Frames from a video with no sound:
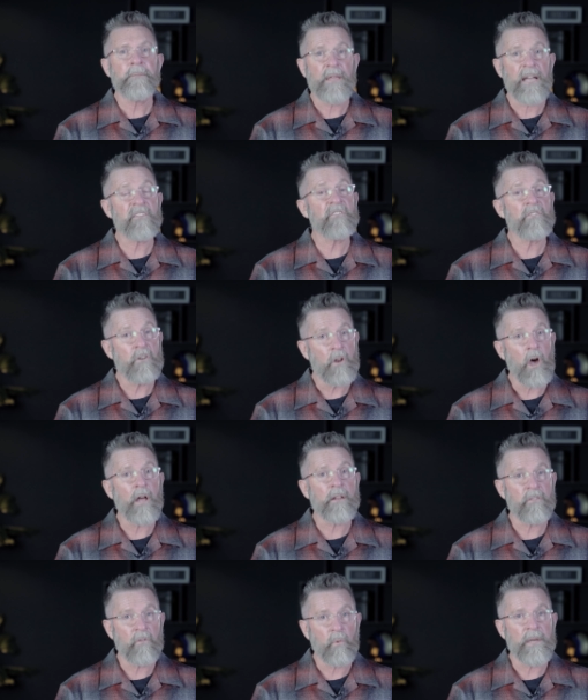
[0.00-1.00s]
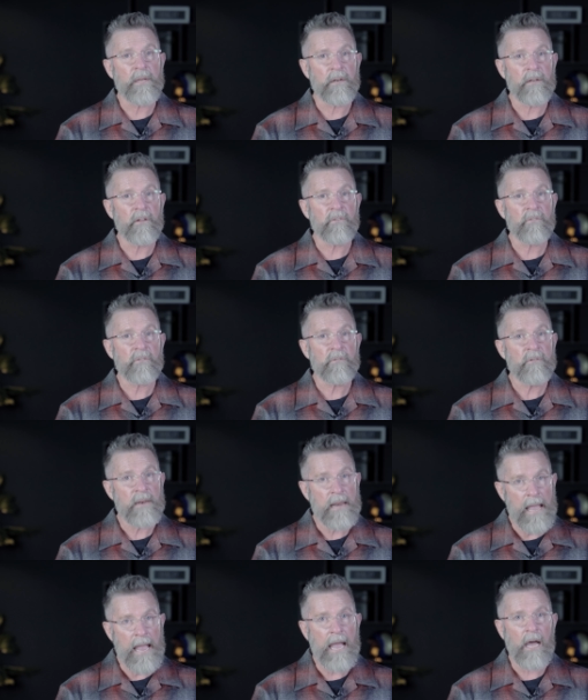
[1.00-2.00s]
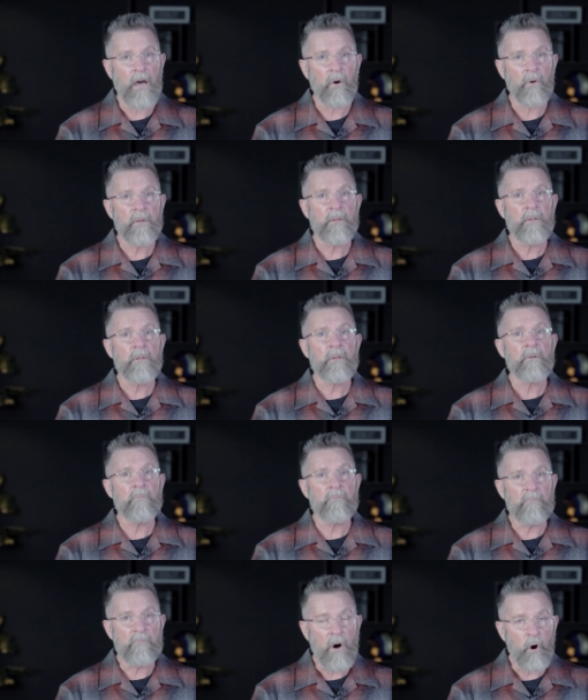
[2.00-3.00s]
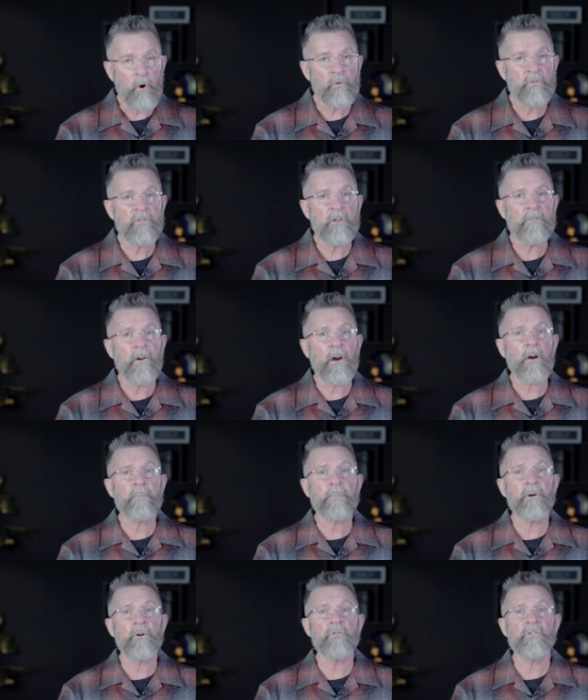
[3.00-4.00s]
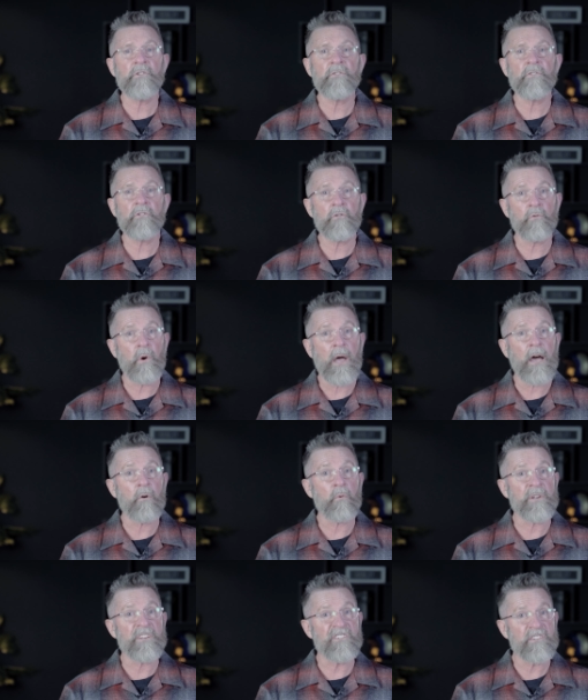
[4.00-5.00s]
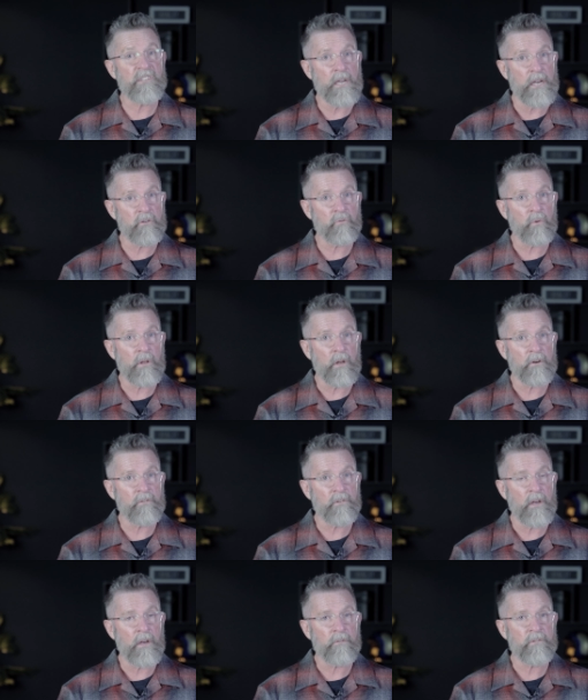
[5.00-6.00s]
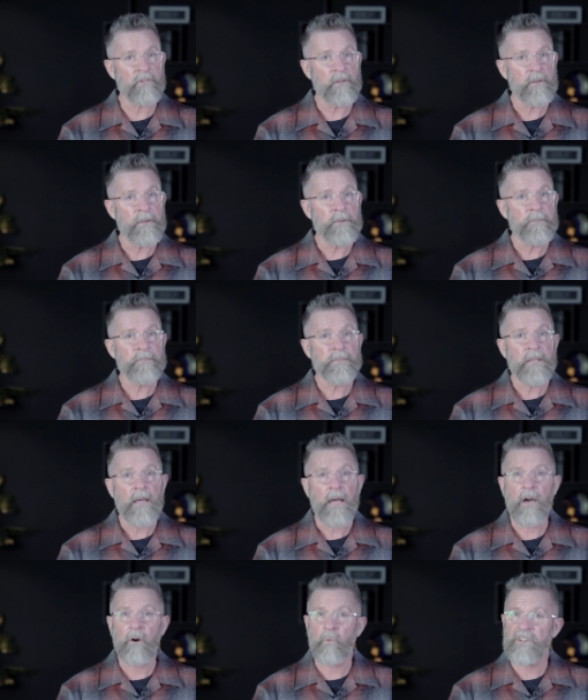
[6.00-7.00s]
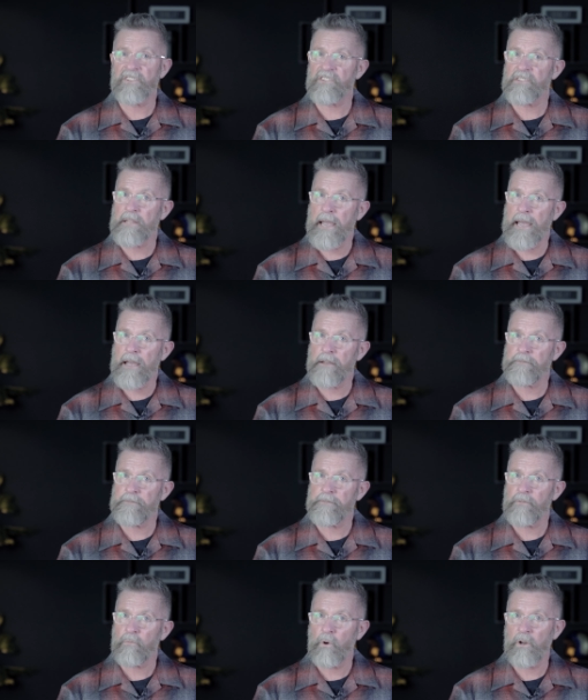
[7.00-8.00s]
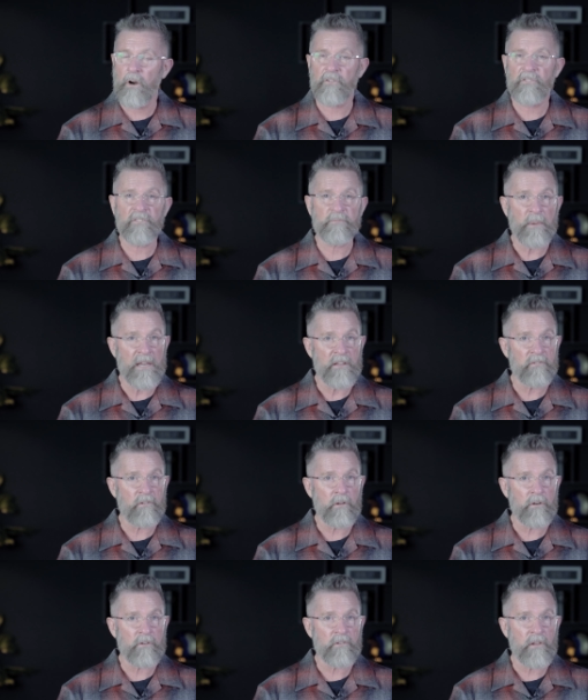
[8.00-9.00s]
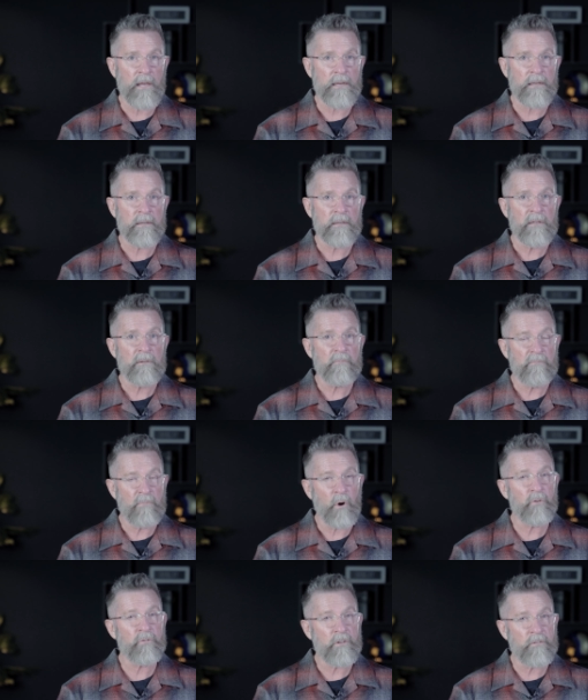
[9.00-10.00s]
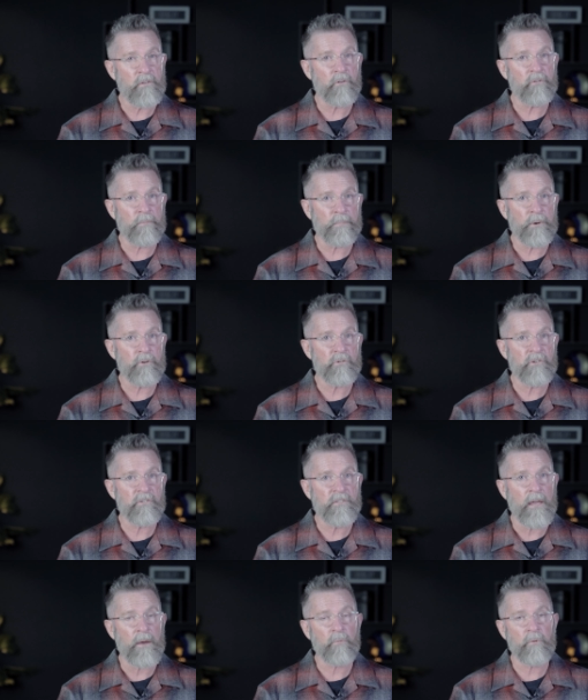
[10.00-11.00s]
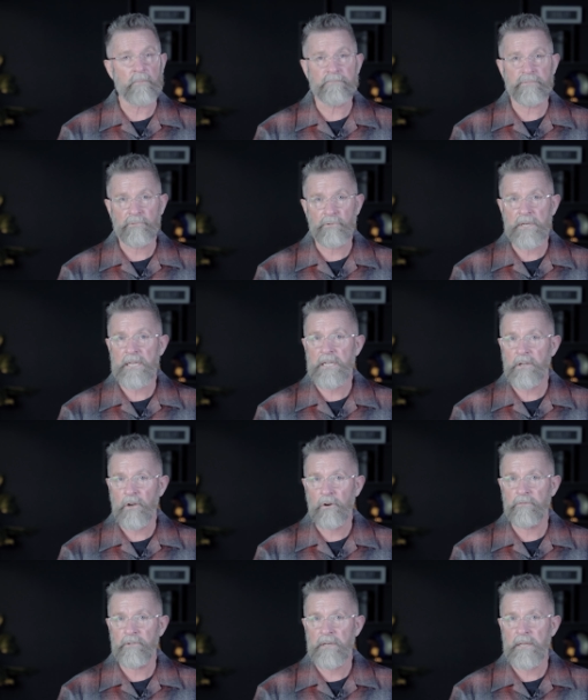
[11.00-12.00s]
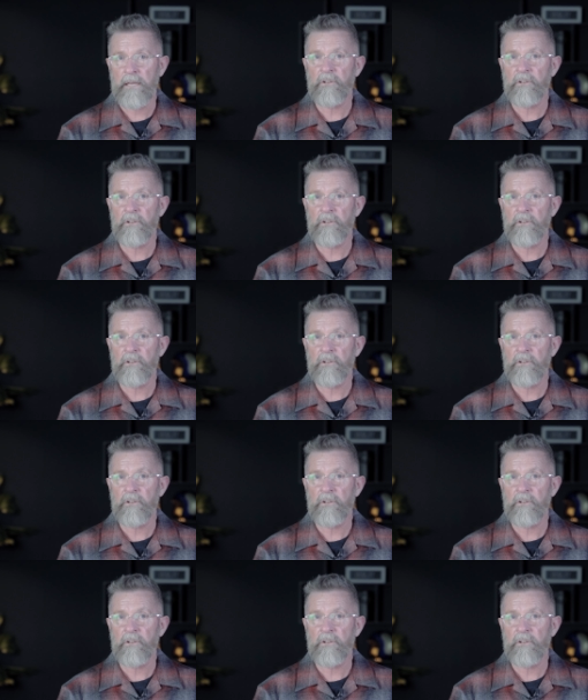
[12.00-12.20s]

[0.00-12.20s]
That's not the way it is. Now, most of our approaches to how we schedule ourselves, how we staff, what our space looks like, most of those approaches that were pre COVID